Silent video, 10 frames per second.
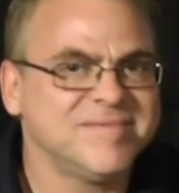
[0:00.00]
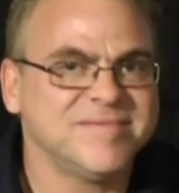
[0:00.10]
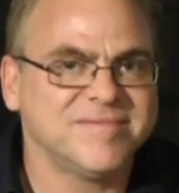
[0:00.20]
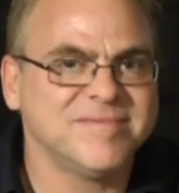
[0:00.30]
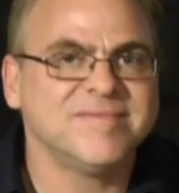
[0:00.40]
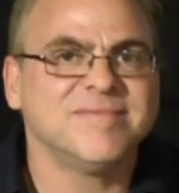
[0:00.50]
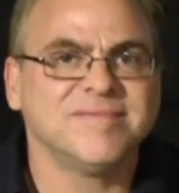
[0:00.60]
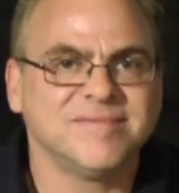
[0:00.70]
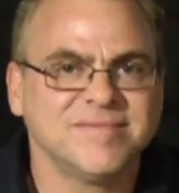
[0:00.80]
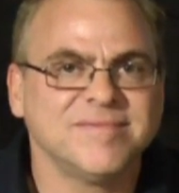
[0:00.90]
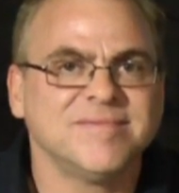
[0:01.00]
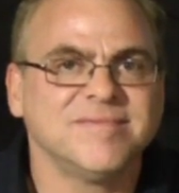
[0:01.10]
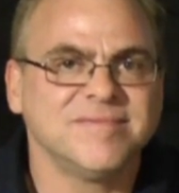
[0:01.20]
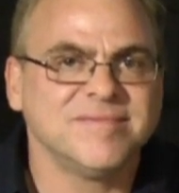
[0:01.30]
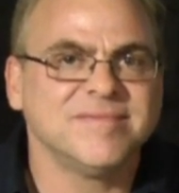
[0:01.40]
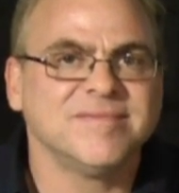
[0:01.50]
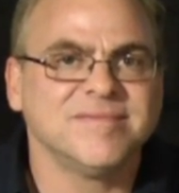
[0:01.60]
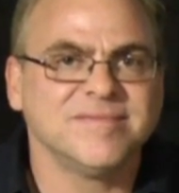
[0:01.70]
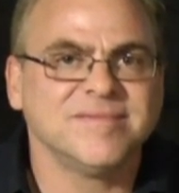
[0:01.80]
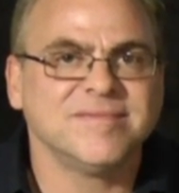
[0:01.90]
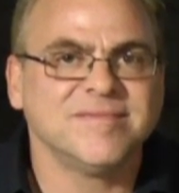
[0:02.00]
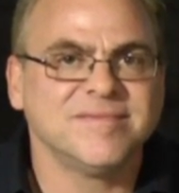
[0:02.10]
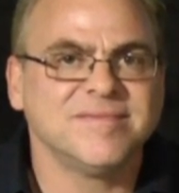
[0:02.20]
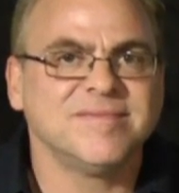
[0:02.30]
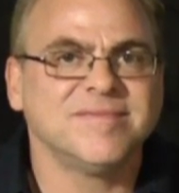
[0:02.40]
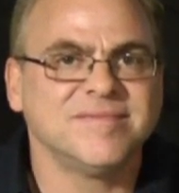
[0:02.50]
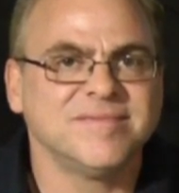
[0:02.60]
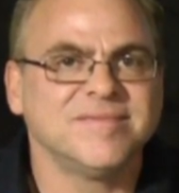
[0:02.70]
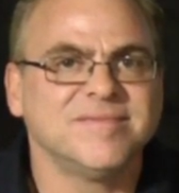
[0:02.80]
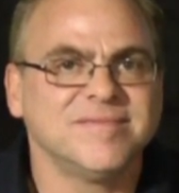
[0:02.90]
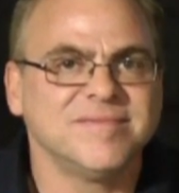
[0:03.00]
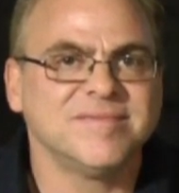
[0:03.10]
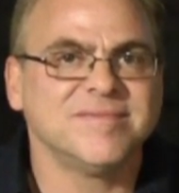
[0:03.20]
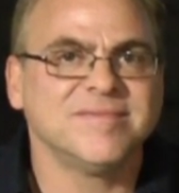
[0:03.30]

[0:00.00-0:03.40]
(not speaking)